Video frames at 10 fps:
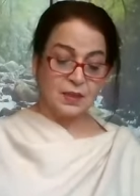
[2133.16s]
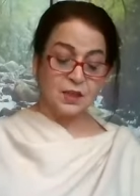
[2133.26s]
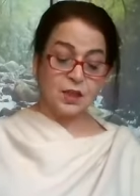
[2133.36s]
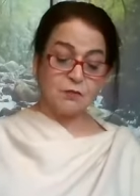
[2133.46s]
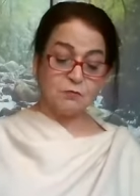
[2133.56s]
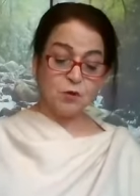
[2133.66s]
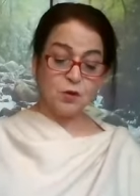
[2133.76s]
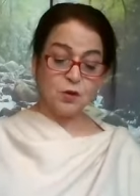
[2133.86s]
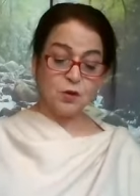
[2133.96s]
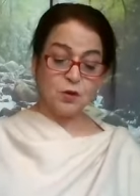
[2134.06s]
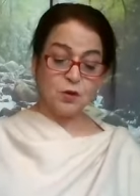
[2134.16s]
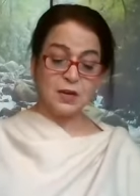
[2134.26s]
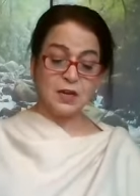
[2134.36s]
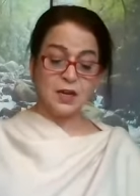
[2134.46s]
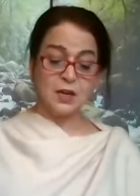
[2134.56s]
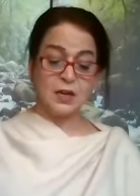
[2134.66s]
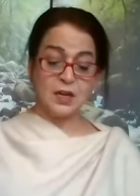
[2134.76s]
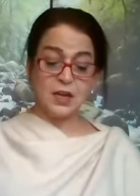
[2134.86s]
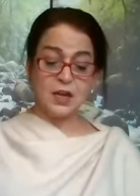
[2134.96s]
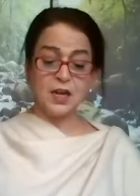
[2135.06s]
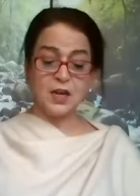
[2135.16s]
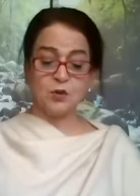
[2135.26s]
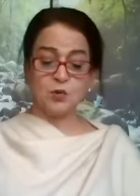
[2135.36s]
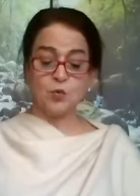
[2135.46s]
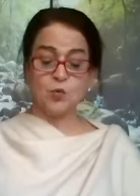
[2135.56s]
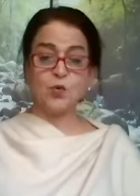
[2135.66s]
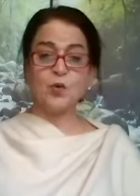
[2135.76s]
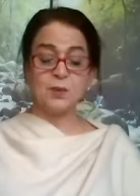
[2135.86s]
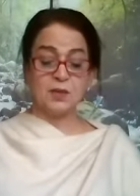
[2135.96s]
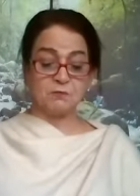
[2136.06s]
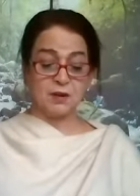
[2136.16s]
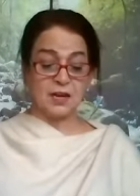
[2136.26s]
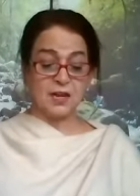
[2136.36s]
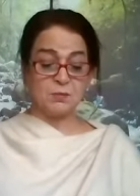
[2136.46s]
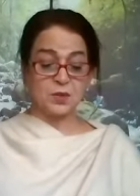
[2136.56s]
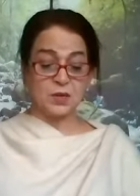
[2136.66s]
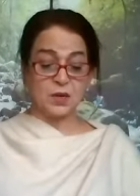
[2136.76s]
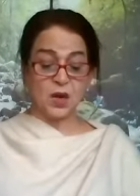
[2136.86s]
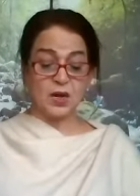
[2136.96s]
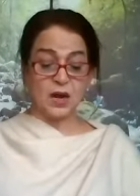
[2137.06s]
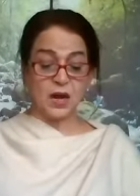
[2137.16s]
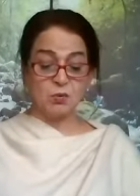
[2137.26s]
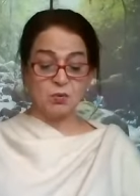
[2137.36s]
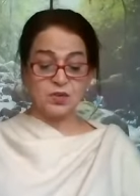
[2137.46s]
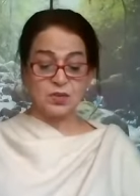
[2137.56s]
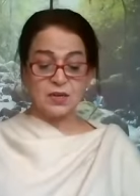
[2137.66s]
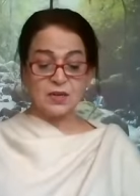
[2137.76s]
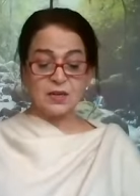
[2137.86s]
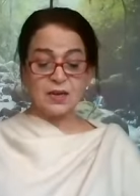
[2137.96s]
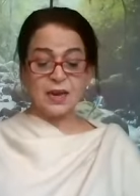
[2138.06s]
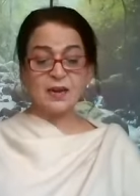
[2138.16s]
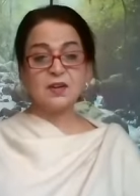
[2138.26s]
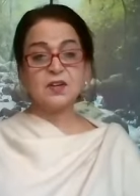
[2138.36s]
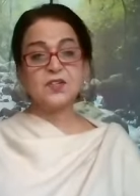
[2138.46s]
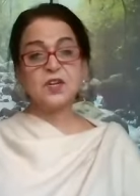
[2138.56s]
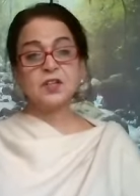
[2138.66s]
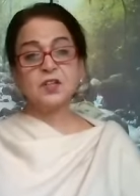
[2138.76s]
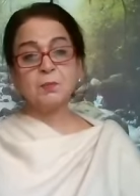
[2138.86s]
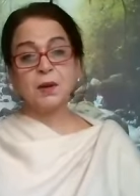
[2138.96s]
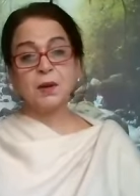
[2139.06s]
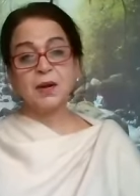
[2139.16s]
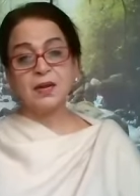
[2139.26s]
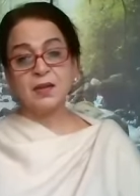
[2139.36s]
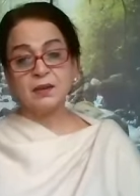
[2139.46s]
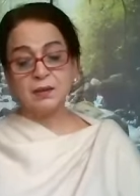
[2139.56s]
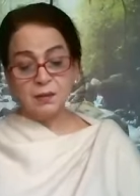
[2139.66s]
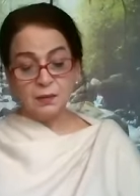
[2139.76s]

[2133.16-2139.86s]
Therefore, he in whom the flames are gone out enters another body